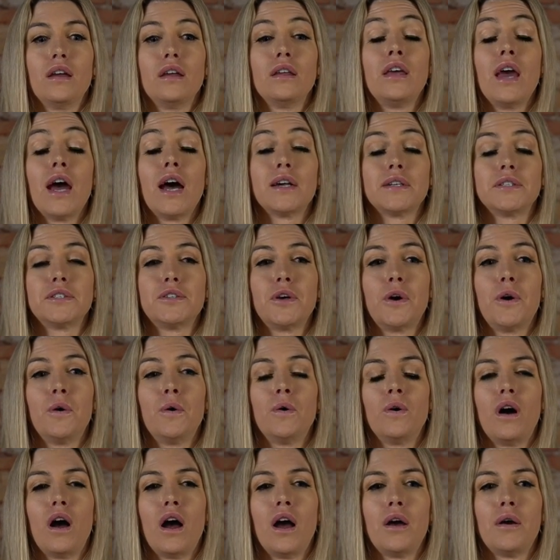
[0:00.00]
Yeah,
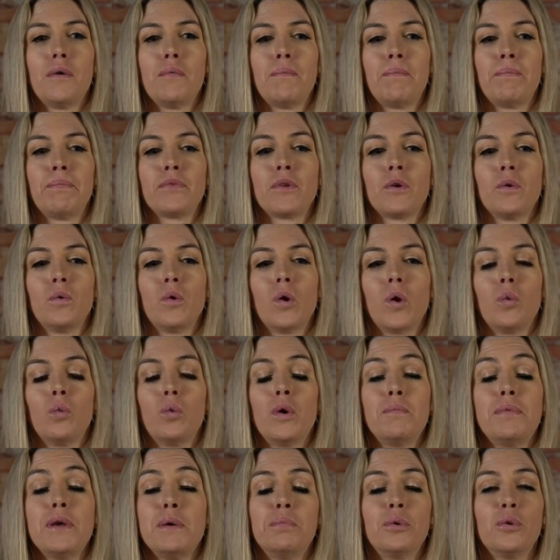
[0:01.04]
so um,
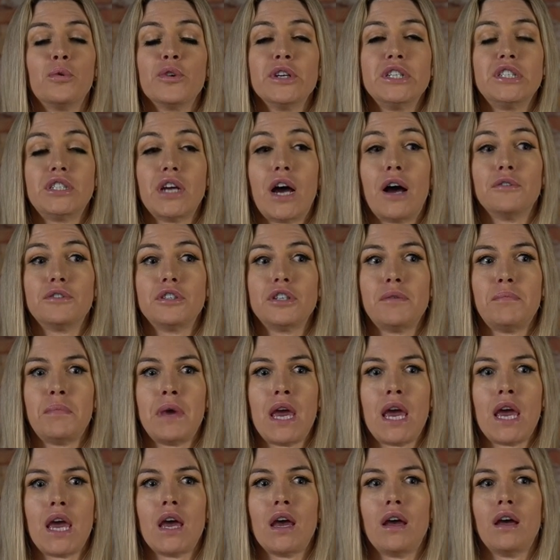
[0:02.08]
when people reached out to
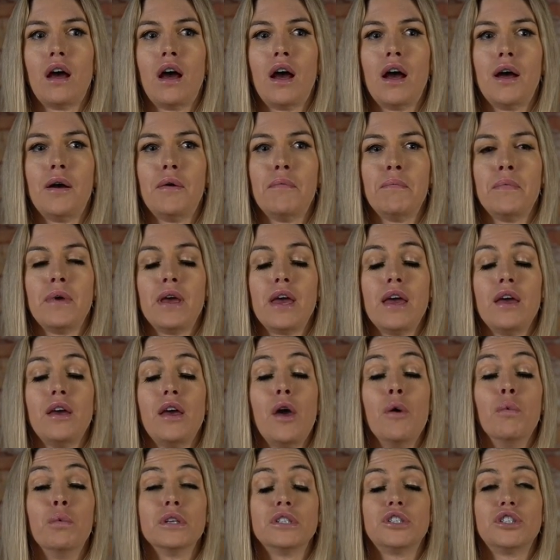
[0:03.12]
me, um, it,
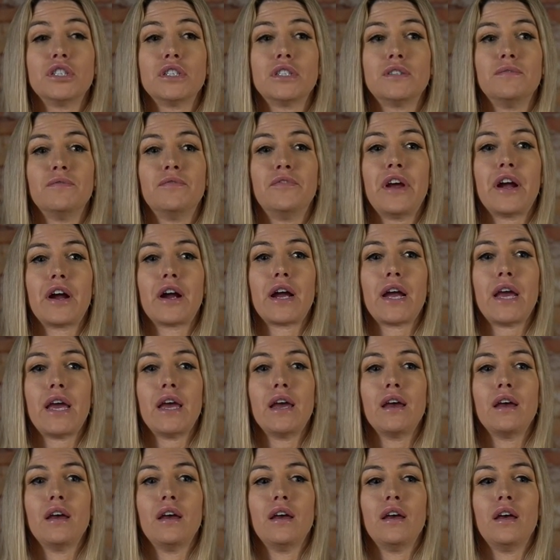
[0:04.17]
it, was just
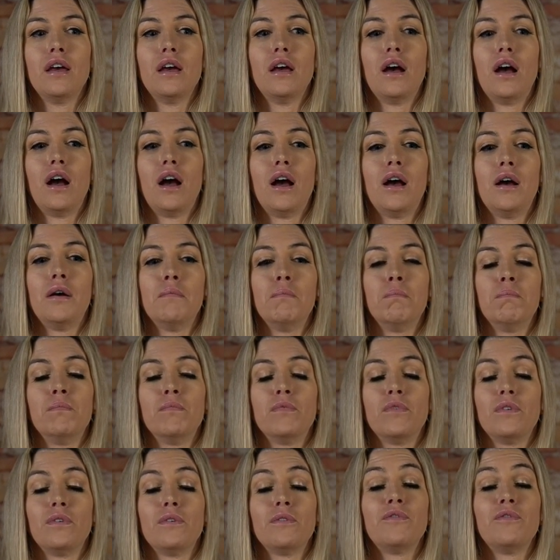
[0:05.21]
very um,